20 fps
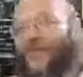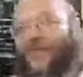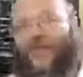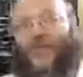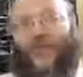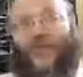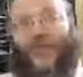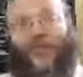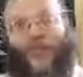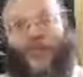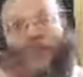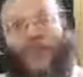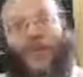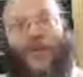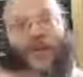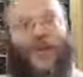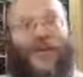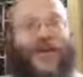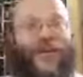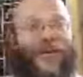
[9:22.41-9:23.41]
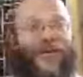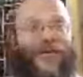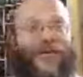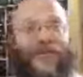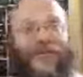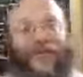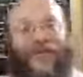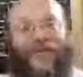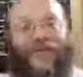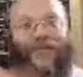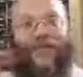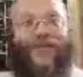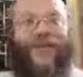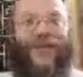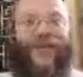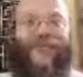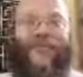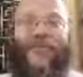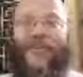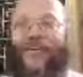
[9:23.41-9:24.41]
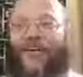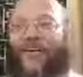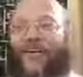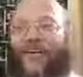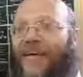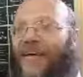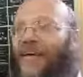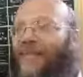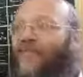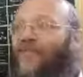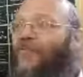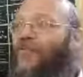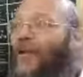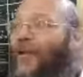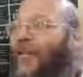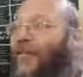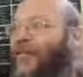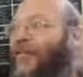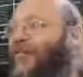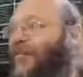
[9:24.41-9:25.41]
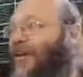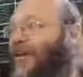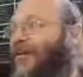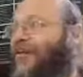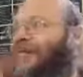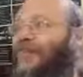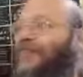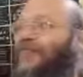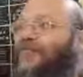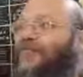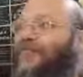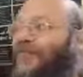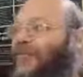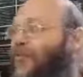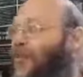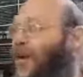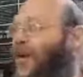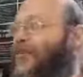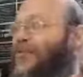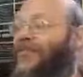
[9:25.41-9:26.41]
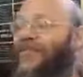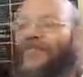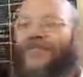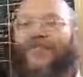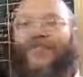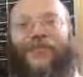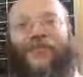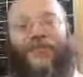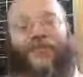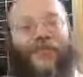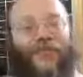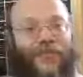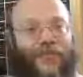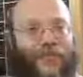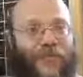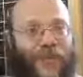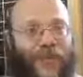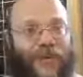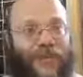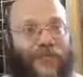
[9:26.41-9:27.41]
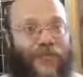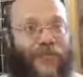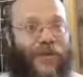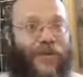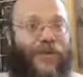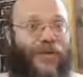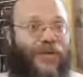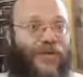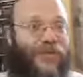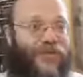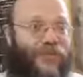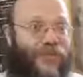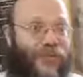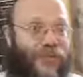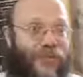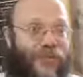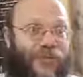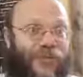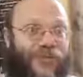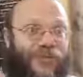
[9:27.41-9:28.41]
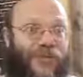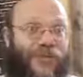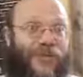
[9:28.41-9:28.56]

So he was going like, like, every, like every month, like twice, back and, backwards and forwards.